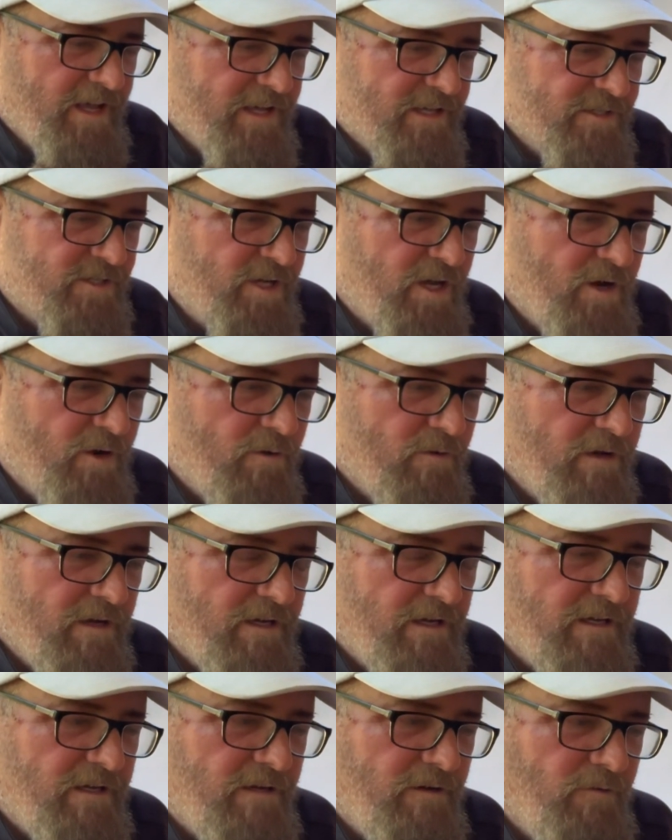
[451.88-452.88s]
So
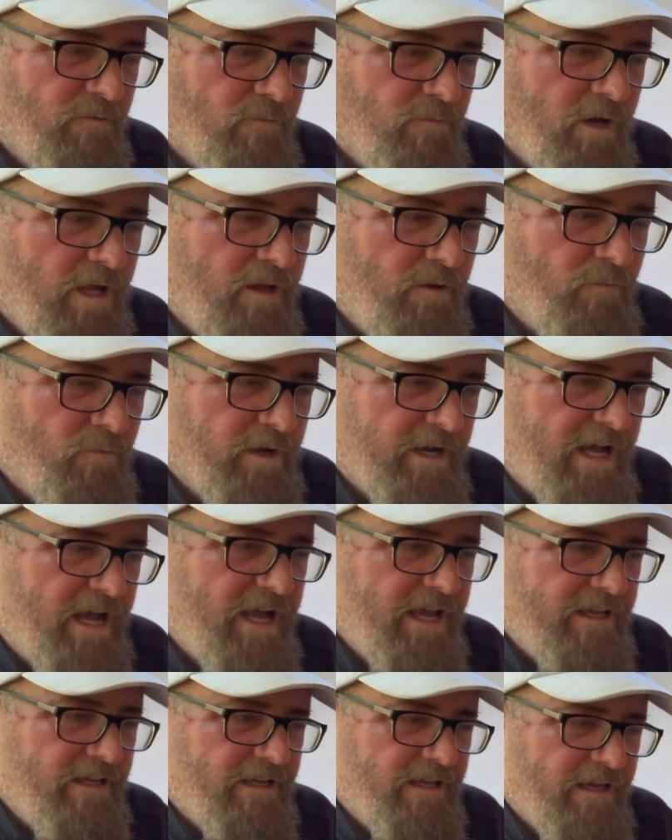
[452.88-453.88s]
what
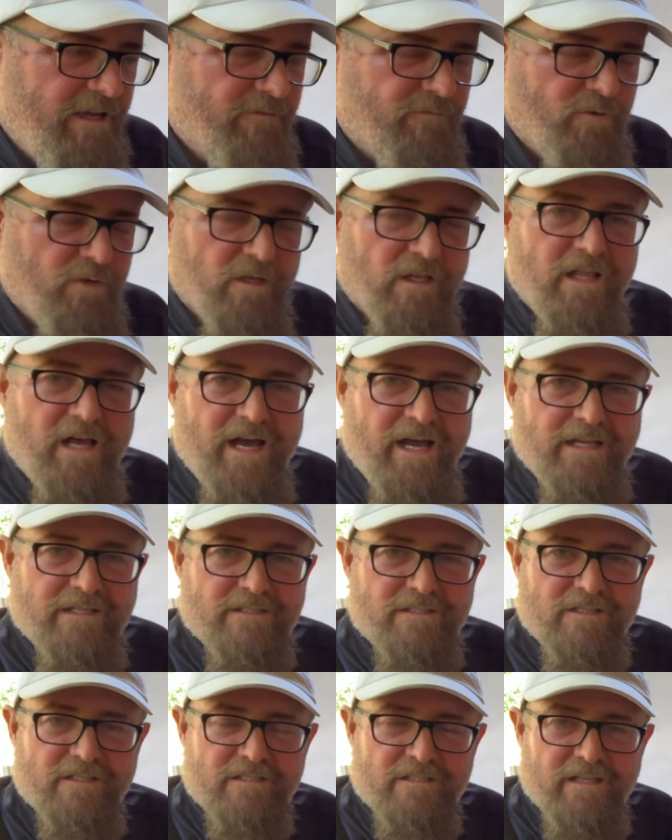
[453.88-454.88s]
I have
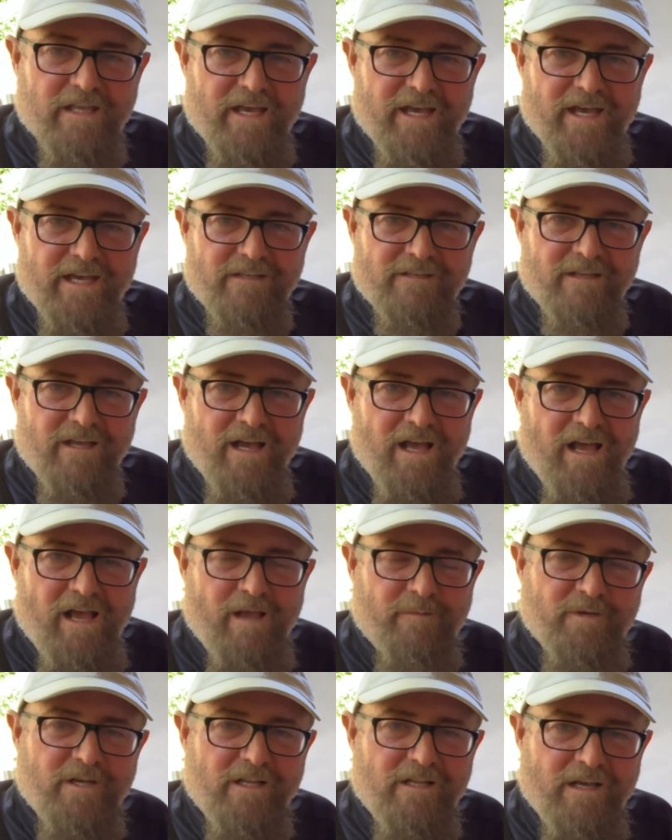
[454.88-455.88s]
realized is that
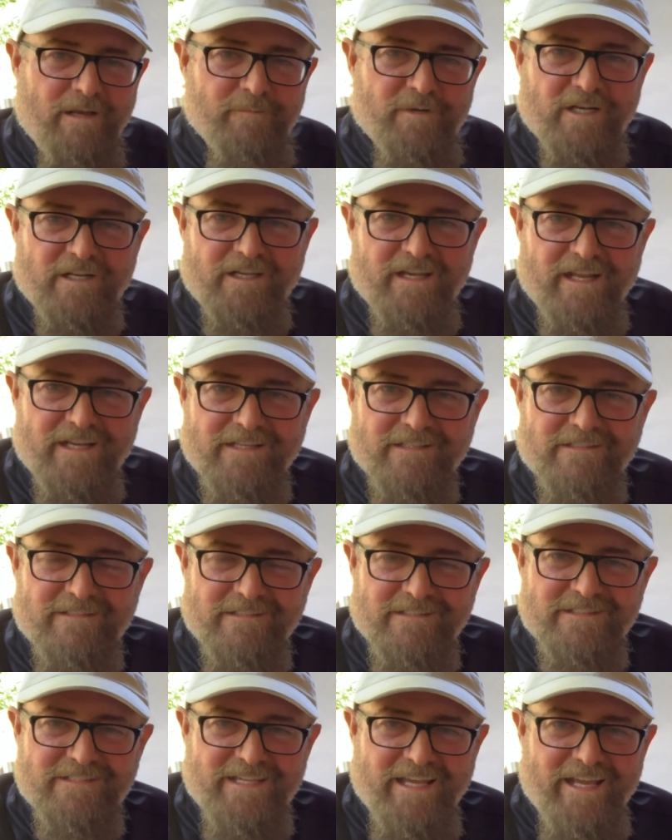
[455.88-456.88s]
I'm gonna kind
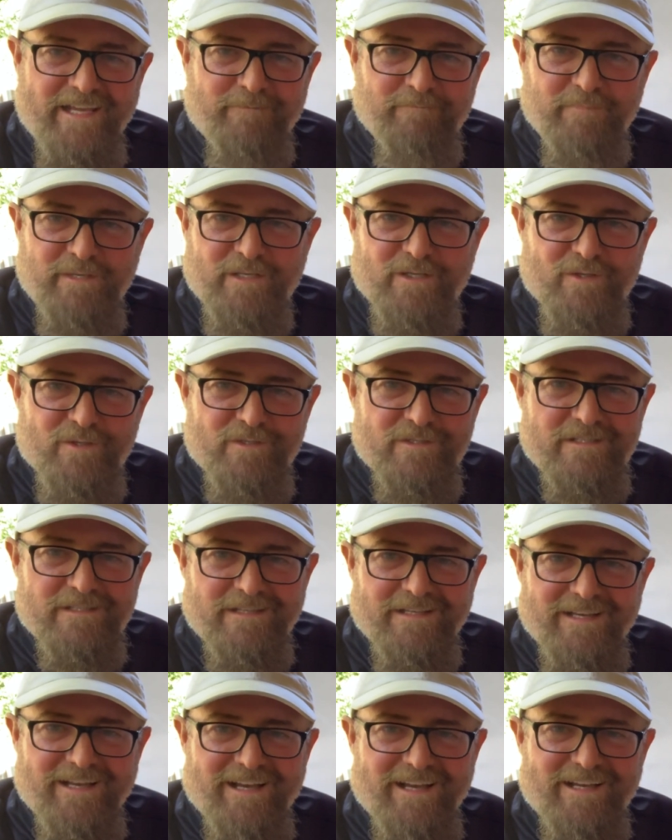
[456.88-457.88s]
of take Bill's
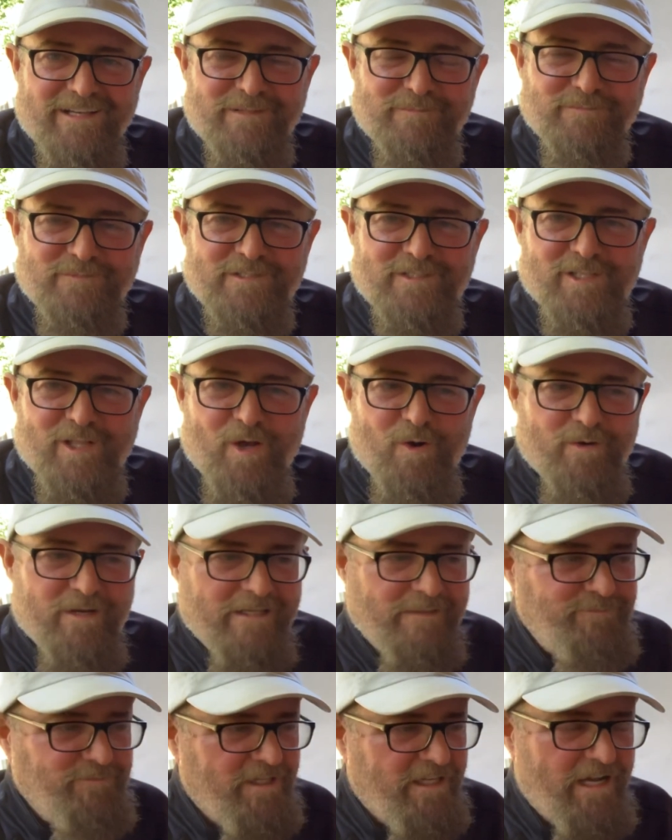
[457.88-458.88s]

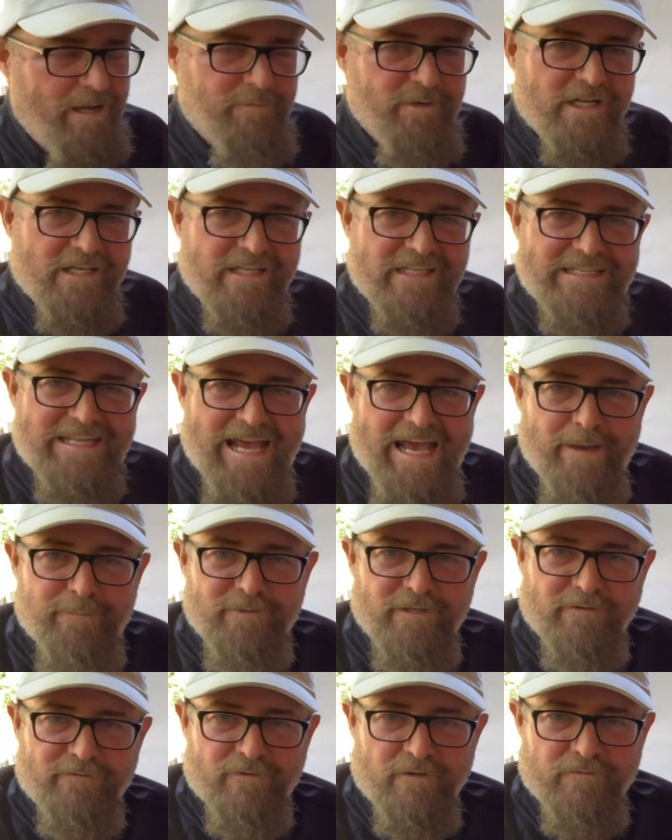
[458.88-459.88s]
slogan and I'm gonna
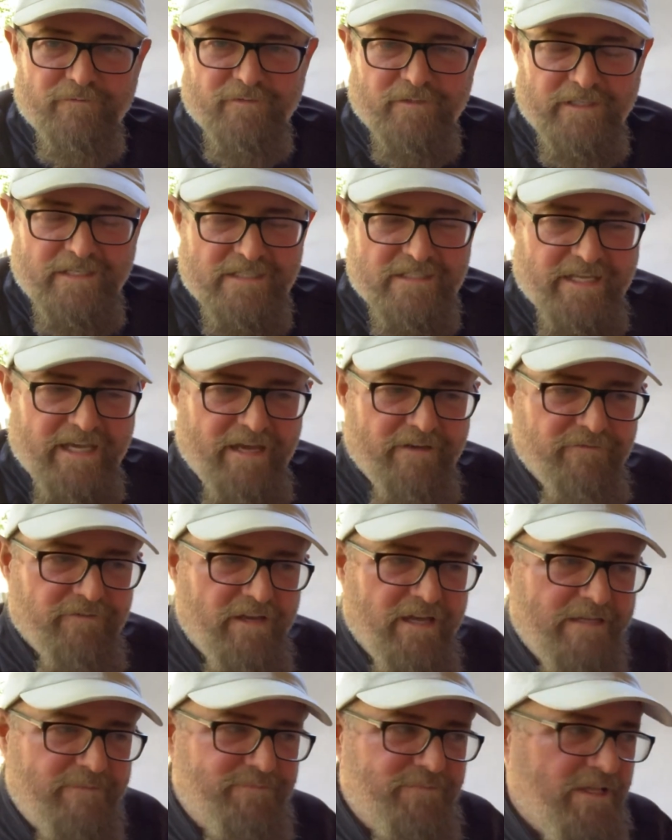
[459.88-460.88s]
adapt it for Felice
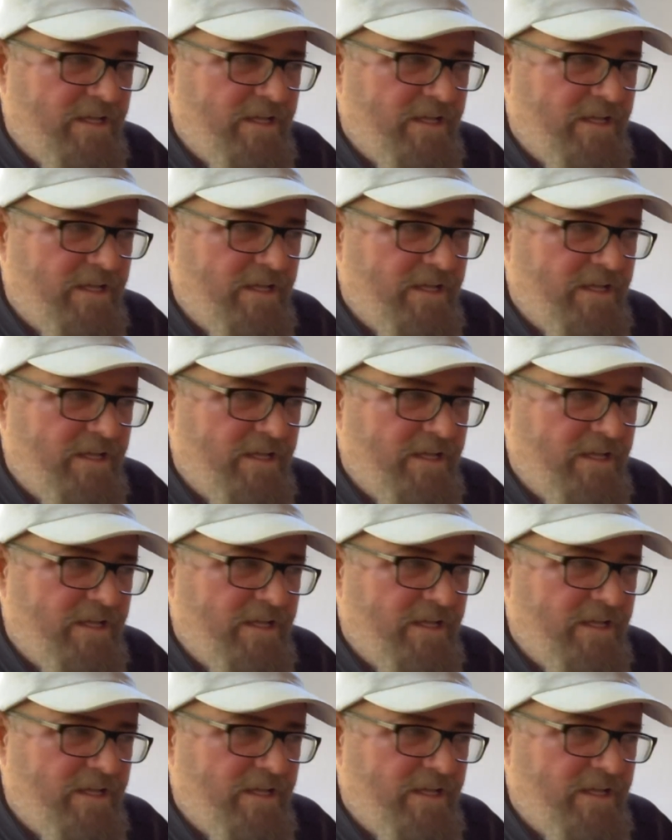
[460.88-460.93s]
Cafe.